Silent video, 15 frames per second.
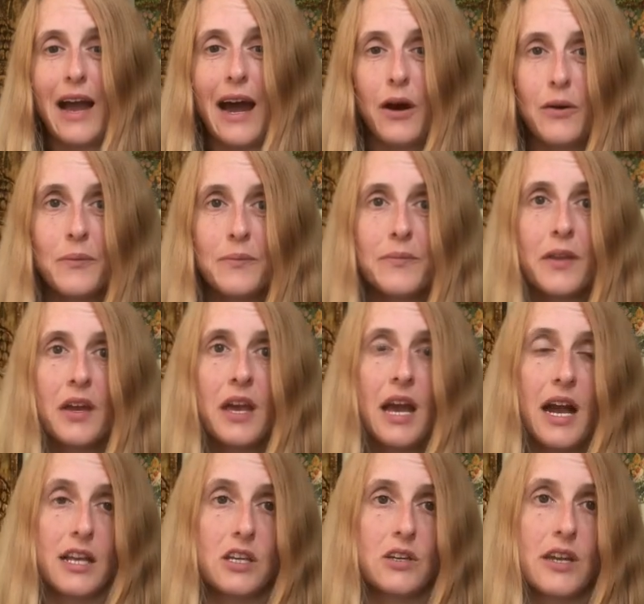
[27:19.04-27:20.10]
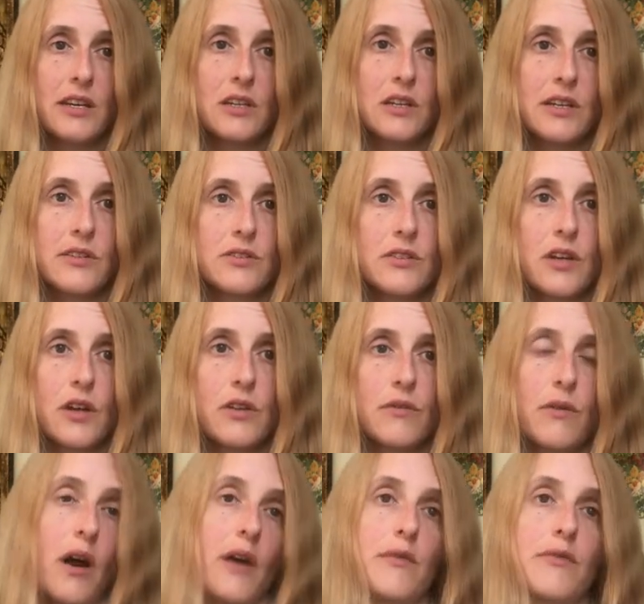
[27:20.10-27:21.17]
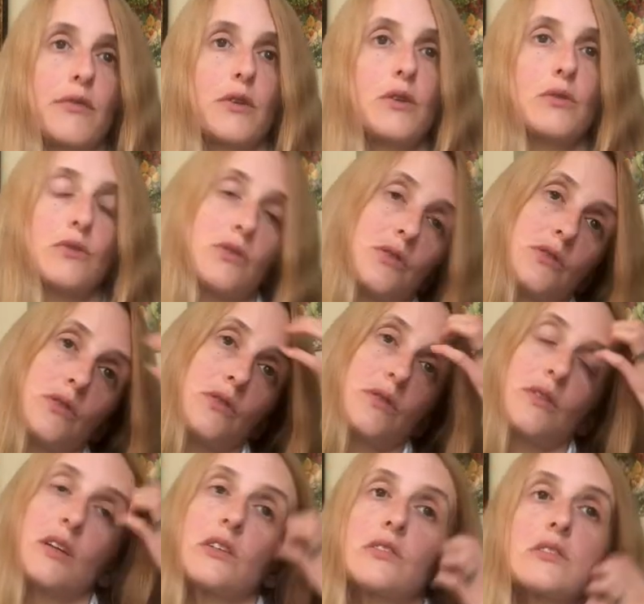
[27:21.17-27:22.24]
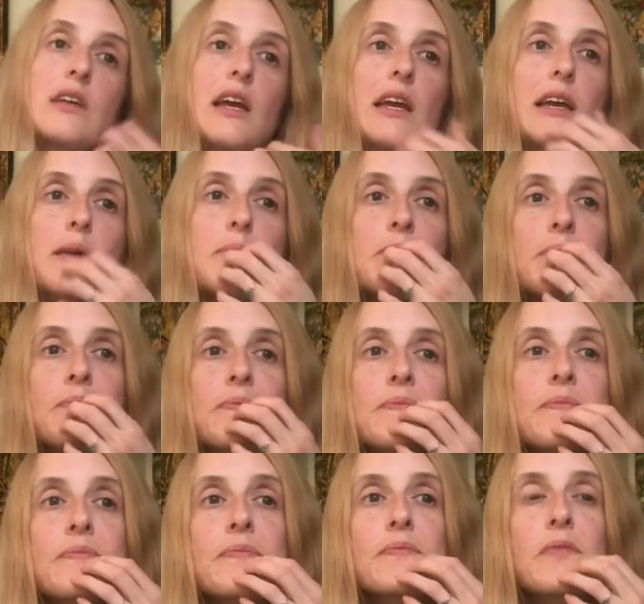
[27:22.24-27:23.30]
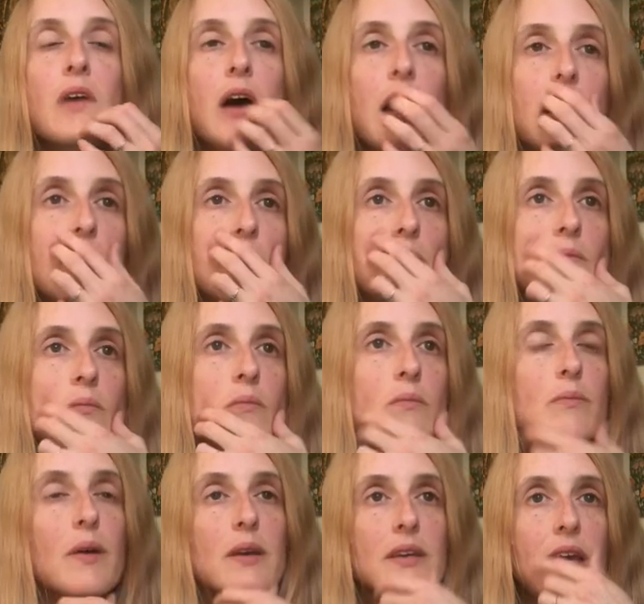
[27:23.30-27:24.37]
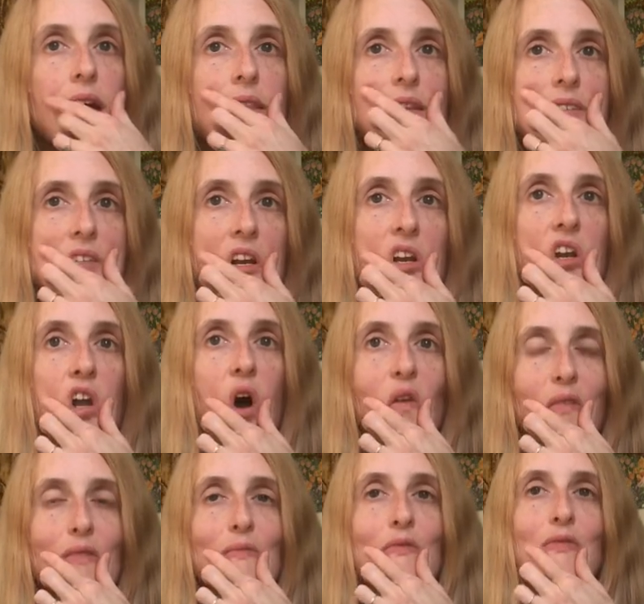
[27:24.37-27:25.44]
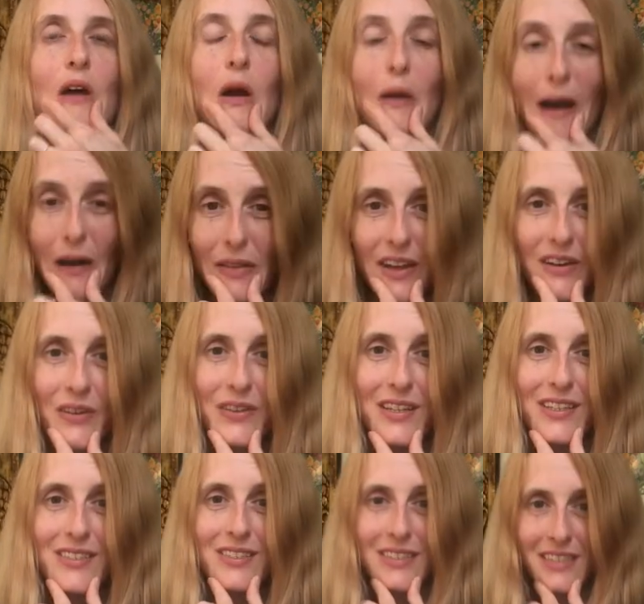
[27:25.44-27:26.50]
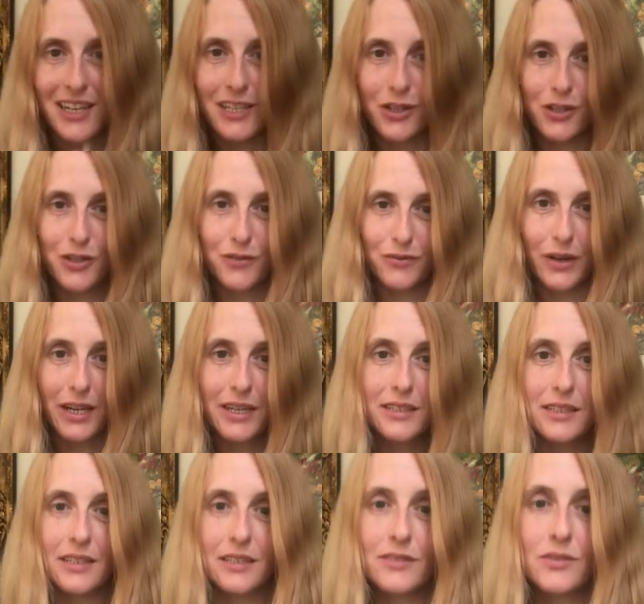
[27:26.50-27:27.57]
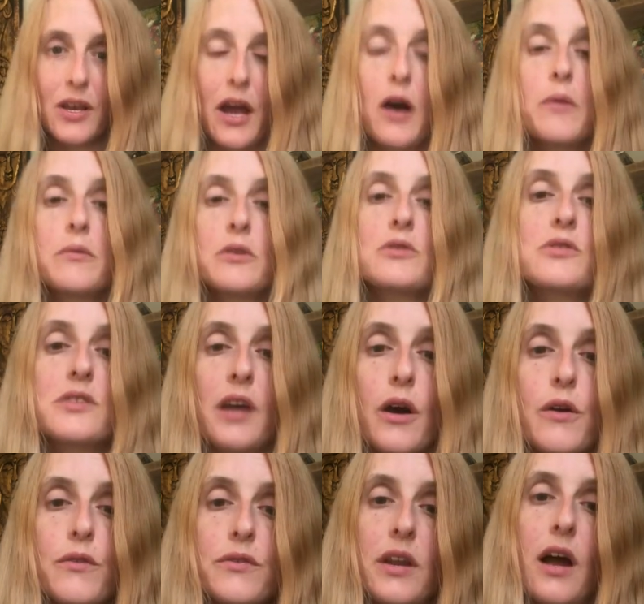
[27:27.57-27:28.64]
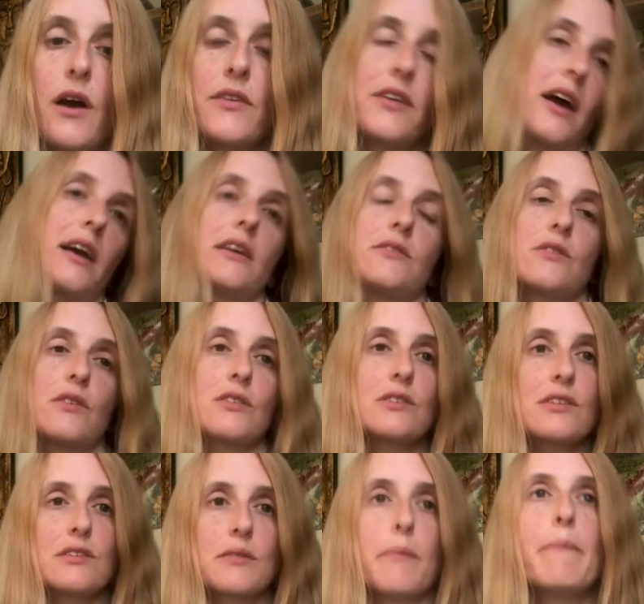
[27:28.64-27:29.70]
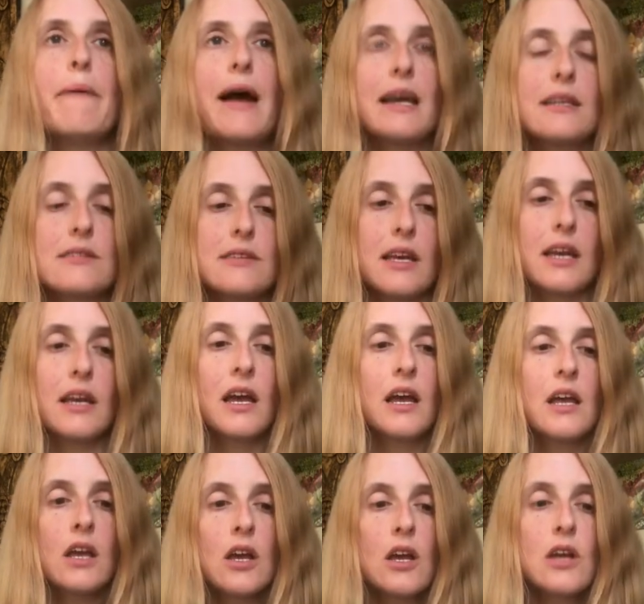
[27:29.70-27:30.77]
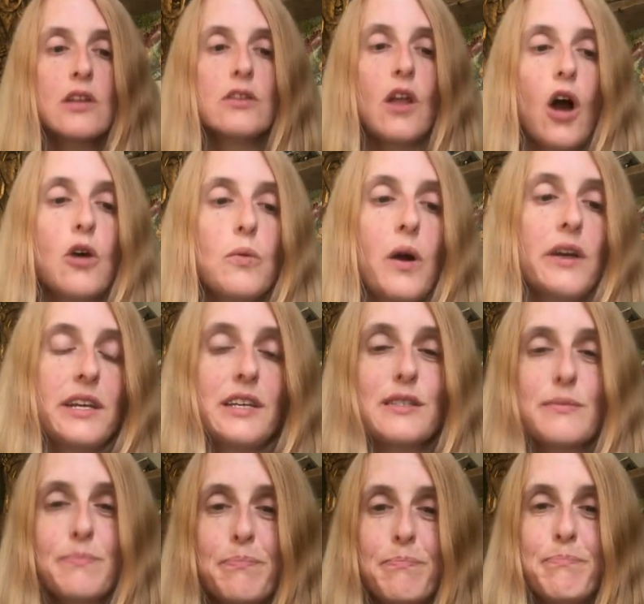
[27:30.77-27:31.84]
out, and then you need to know the right foods, things to eat. But yeah, there's a lot of info out there on the internet you can read to help yourself nowadays. So this is amazing. No one is